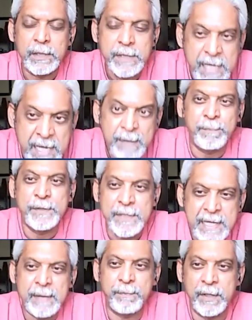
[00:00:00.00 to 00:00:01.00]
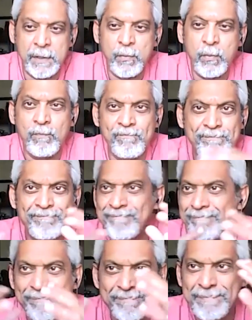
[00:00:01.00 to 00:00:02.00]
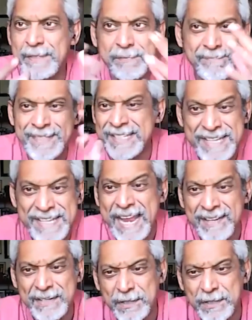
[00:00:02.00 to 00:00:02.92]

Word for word: deep, deep state,